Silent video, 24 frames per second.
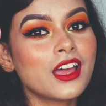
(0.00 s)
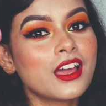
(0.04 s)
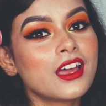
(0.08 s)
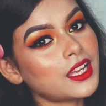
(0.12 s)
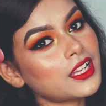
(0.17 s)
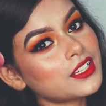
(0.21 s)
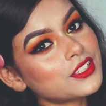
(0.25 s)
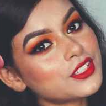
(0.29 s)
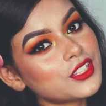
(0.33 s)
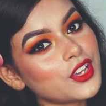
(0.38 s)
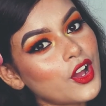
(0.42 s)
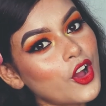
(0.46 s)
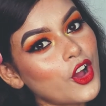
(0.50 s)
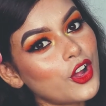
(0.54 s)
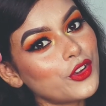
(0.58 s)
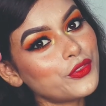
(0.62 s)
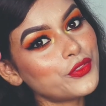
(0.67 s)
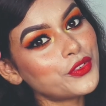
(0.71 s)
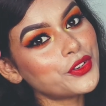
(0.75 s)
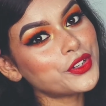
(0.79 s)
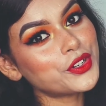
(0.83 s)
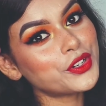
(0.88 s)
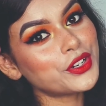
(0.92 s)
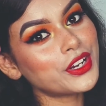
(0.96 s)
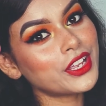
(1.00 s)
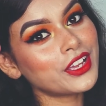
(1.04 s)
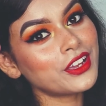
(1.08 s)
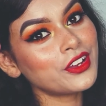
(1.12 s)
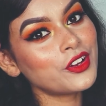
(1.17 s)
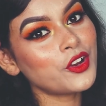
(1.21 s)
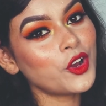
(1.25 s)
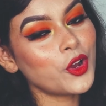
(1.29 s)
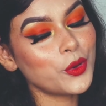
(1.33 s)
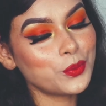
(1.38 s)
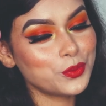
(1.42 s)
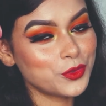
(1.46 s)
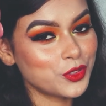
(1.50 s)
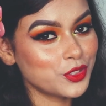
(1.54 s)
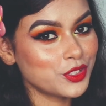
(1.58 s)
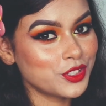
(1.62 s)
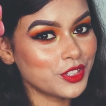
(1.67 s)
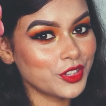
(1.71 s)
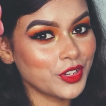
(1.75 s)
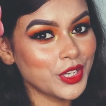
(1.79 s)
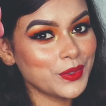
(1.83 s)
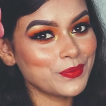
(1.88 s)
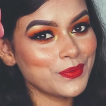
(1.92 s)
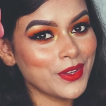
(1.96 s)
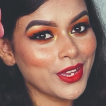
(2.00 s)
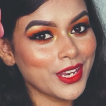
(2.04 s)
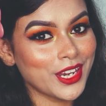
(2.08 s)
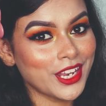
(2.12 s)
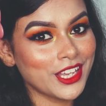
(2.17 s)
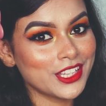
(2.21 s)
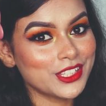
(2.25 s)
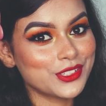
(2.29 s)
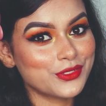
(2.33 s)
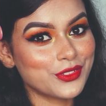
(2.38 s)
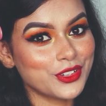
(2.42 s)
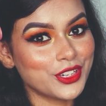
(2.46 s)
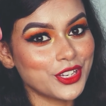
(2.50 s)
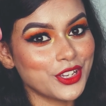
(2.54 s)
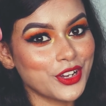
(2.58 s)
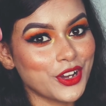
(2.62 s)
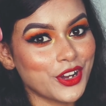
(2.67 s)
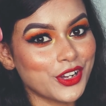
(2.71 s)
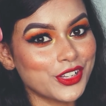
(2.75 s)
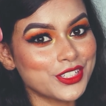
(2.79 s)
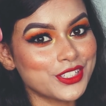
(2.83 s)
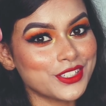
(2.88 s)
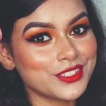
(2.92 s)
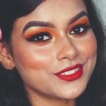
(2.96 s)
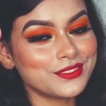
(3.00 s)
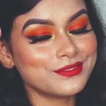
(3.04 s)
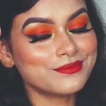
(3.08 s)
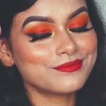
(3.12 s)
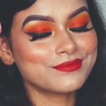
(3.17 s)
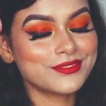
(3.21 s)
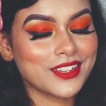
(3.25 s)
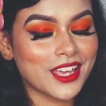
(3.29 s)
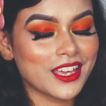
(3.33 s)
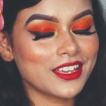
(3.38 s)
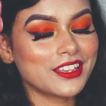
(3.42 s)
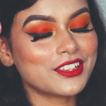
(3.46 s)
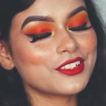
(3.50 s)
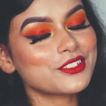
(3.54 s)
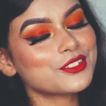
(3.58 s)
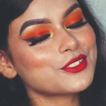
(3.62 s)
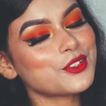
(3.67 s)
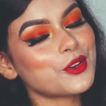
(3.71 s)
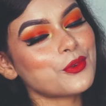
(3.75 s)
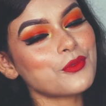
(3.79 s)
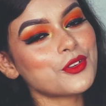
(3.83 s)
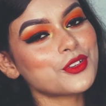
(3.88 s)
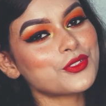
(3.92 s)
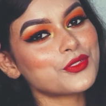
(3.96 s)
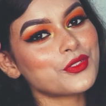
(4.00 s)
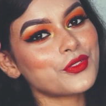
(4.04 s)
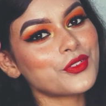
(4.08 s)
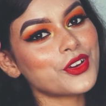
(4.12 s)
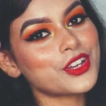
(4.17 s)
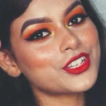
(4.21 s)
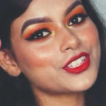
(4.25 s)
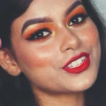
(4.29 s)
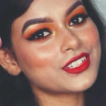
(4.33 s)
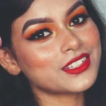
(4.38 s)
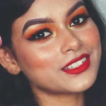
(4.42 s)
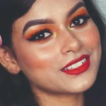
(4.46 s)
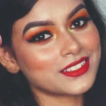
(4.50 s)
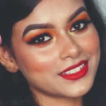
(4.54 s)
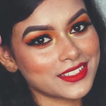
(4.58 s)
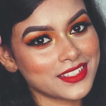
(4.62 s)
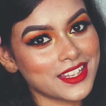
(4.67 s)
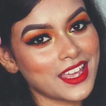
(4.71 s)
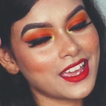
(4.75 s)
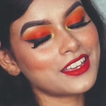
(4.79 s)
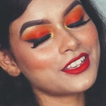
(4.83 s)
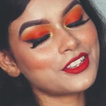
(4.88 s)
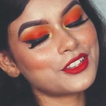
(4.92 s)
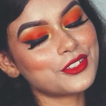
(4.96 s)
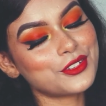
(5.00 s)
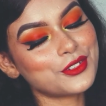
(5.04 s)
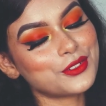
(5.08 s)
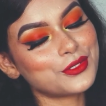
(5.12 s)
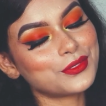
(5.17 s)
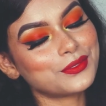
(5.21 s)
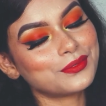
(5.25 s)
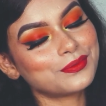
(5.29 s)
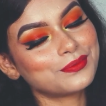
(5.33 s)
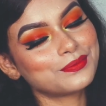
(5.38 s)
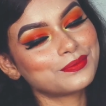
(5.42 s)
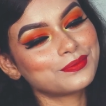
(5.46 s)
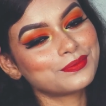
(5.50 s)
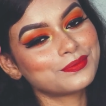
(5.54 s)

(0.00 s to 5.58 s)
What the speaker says: That's all for today. Hope to see you in my next video also. Thank you so much for watching. Thank you.